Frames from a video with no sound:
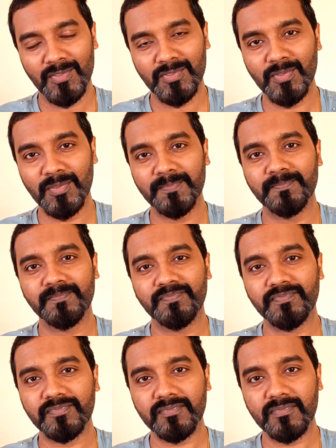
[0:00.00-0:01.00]
So,
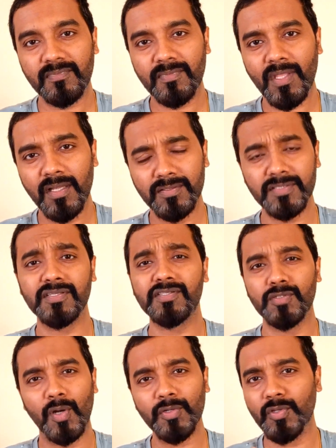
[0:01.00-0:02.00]
this
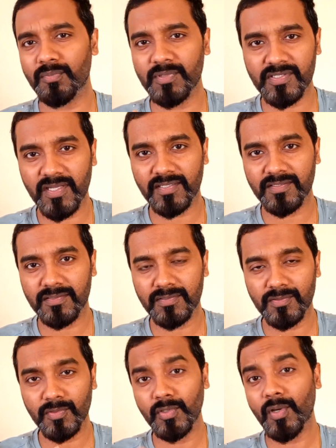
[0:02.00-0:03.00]
is not your mistakes.
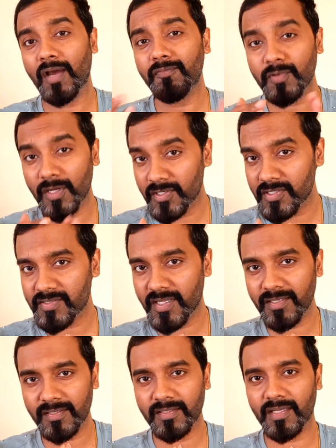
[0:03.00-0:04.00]
So, you have to
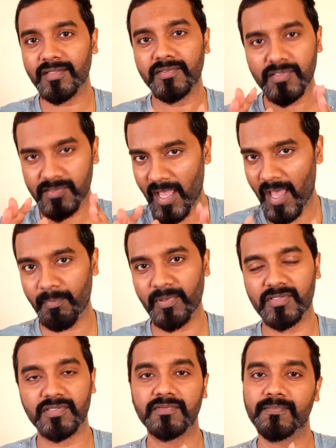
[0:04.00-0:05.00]
understand that this
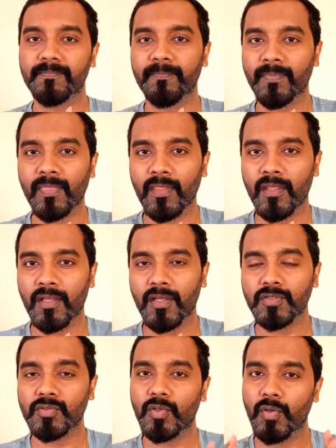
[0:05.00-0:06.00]
happens.
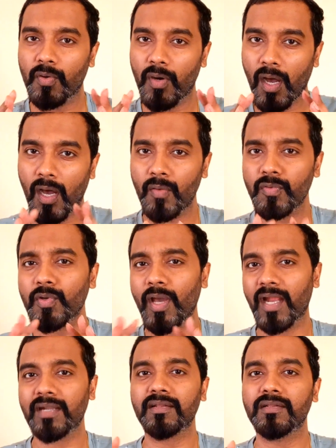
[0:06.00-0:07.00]
So, how you
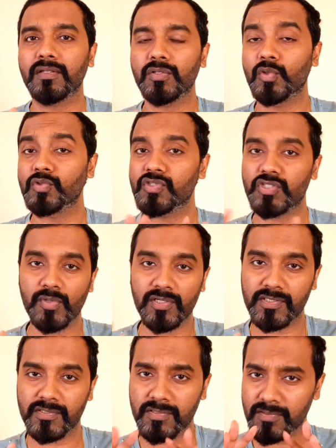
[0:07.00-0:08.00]
handle those
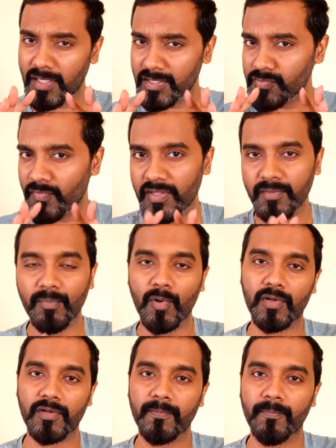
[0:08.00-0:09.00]
situations that is very
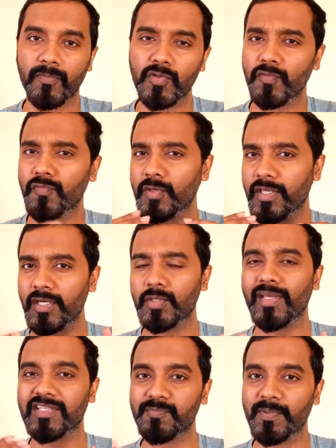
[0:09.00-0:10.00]
important. So, if you get
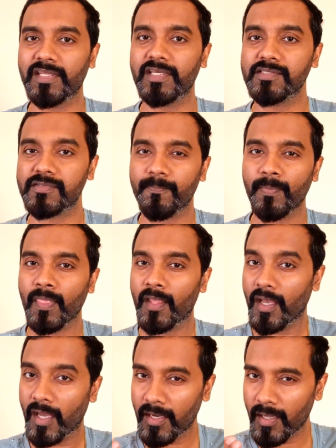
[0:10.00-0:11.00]
to experience
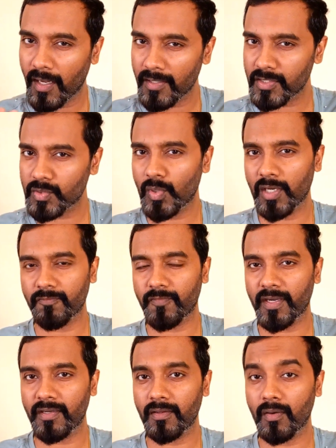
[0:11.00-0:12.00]
an
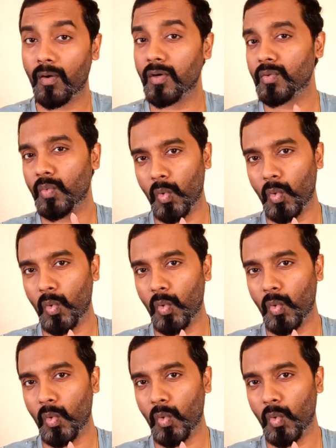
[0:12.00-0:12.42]
underqualified or